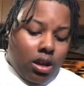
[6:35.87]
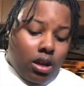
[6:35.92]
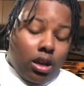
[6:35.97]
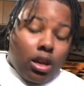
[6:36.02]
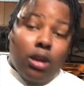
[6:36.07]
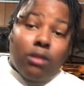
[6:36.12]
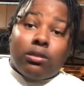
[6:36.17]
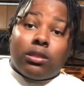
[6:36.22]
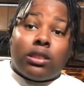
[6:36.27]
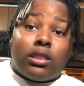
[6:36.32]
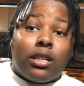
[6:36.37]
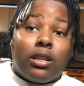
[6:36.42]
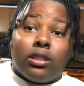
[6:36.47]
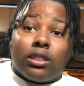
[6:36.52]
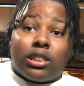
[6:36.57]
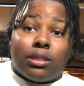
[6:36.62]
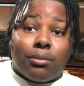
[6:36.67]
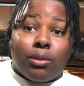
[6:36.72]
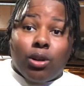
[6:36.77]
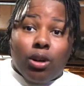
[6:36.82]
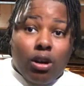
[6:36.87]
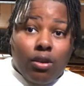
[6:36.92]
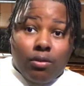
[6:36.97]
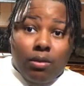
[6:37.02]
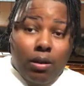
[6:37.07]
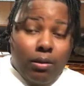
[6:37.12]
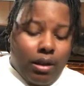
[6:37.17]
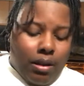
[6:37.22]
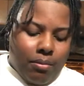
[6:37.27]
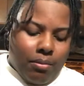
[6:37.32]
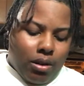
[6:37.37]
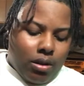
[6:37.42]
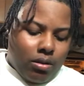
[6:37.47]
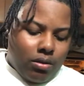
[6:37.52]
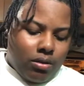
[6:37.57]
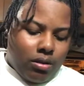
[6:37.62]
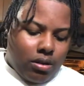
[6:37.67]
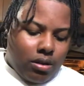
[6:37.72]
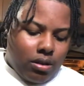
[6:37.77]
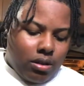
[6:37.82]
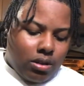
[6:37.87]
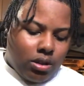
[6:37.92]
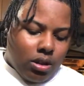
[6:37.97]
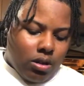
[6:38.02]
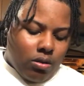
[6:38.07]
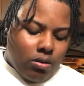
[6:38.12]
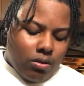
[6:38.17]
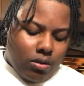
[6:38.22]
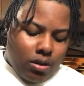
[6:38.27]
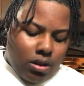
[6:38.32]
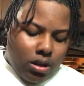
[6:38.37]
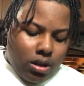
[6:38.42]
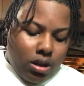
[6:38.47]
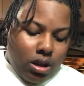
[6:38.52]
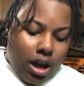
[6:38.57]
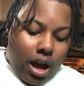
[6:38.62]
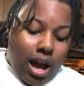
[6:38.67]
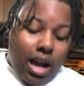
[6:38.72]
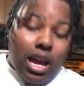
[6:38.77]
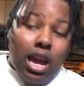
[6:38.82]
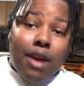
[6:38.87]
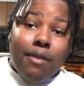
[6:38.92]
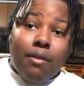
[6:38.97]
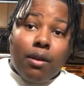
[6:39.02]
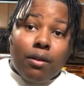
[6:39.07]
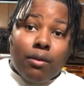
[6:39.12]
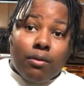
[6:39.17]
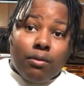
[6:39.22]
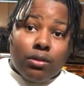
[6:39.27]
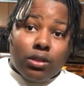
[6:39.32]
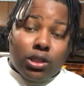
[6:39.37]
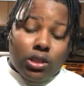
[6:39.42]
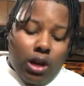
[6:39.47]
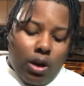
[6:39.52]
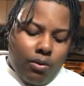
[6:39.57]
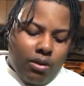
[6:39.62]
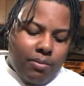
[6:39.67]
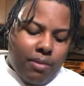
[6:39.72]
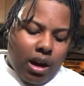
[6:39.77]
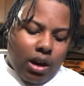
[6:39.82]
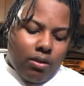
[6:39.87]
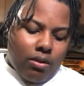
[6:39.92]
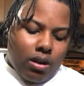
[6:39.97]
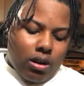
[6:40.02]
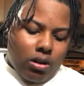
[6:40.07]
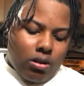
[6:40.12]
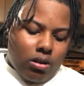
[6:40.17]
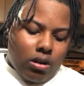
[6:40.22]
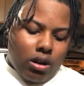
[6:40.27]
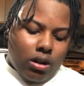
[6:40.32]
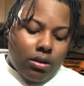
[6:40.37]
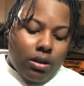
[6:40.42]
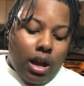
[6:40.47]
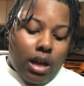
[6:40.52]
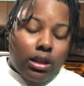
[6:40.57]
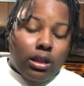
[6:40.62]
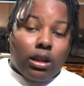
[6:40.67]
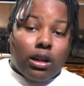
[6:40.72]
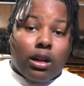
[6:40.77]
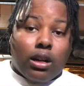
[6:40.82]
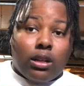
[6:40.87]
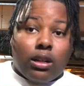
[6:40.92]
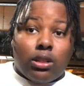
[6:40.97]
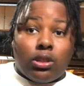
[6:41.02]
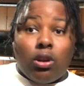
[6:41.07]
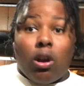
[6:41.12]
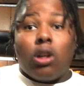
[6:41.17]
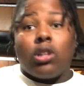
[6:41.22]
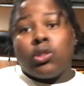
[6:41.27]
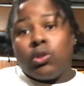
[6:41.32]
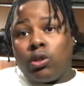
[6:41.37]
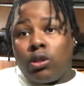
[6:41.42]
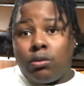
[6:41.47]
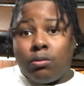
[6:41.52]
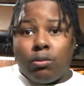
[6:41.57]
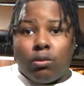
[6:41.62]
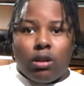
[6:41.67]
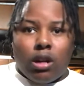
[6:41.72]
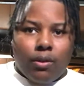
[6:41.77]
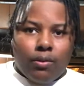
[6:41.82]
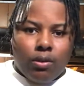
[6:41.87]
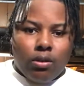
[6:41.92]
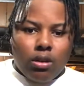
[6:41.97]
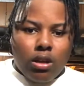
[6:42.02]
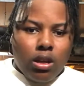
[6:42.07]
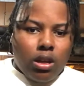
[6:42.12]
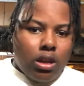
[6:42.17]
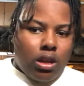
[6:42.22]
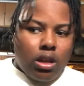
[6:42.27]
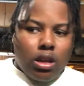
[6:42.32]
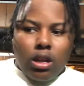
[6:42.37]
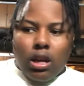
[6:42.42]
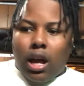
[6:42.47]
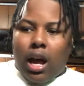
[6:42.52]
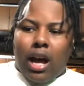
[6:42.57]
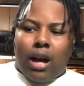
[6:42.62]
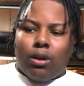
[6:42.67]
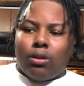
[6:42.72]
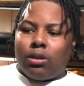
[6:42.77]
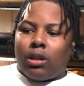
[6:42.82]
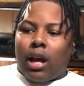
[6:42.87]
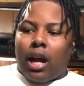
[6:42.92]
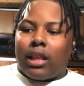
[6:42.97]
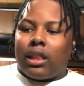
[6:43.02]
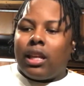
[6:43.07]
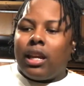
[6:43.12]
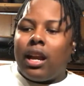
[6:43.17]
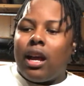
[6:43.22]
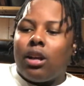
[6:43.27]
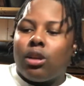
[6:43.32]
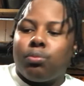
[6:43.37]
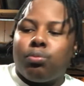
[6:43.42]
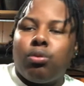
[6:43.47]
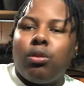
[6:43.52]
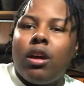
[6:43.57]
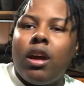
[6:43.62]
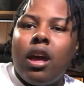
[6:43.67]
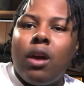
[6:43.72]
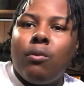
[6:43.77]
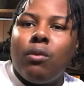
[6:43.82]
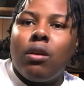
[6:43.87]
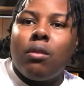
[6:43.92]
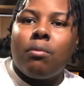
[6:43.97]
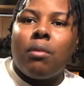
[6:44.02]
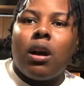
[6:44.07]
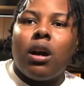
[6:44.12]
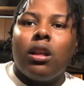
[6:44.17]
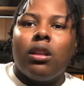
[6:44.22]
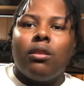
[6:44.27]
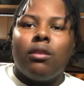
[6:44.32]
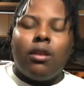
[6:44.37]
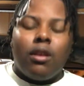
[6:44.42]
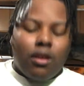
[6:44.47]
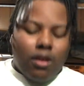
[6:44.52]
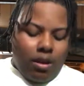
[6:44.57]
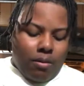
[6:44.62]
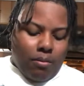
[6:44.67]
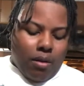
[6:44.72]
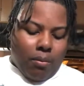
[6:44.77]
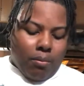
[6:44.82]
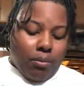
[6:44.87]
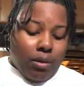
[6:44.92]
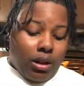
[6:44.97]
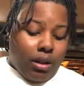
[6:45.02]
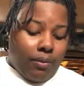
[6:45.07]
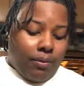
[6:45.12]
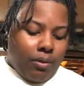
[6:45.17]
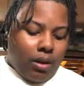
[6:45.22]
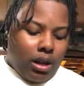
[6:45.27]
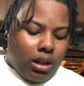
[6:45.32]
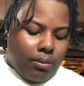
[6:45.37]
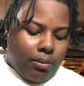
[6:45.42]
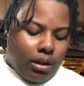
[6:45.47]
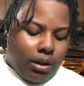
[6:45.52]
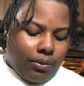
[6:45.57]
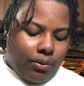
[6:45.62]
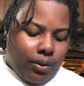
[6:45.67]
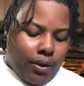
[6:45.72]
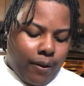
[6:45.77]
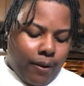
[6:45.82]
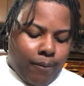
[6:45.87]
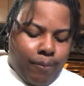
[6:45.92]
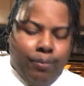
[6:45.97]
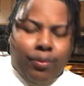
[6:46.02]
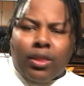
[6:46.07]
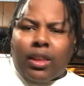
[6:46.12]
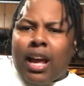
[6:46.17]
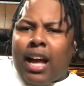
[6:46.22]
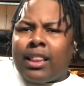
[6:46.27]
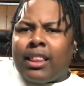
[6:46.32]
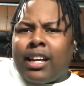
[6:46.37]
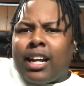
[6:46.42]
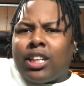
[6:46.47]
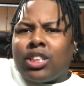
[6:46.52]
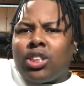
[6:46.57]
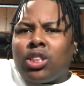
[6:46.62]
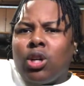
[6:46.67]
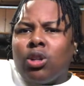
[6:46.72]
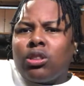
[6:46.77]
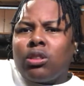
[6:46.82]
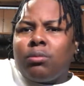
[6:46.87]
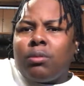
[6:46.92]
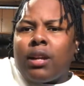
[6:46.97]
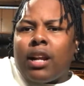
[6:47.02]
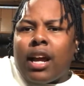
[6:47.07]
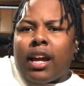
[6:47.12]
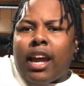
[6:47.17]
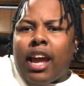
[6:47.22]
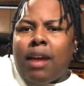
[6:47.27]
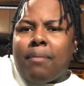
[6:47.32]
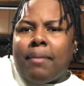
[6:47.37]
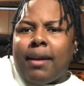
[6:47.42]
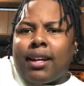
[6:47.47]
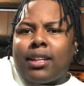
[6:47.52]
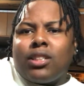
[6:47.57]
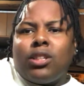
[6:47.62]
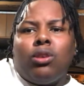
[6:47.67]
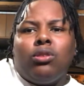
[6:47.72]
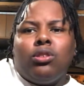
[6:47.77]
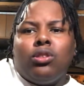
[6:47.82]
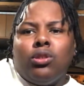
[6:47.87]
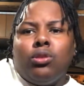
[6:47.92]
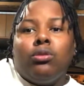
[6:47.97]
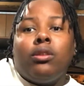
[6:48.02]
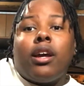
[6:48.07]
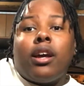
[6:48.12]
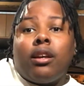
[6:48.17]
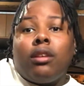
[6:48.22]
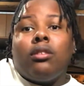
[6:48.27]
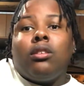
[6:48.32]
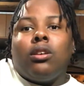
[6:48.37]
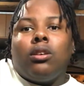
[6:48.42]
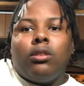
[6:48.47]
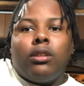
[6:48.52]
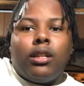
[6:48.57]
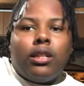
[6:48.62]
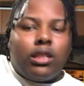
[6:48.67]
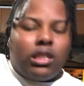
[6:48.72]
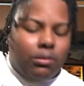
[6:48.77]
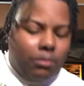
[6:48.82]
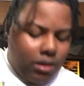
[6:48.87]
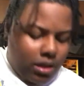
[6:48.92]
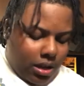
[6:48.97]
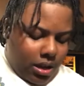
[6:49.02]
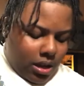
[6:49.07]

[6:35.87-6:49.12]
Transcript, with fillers: it was still me off. I'm like, bro. So I came up, so I went back around the corner after I got done talking to him, whatever. I, was, I think I was playing with my other, my brother, my other brother friend. I think I told him, and I came back and told the dude that you know did it to me.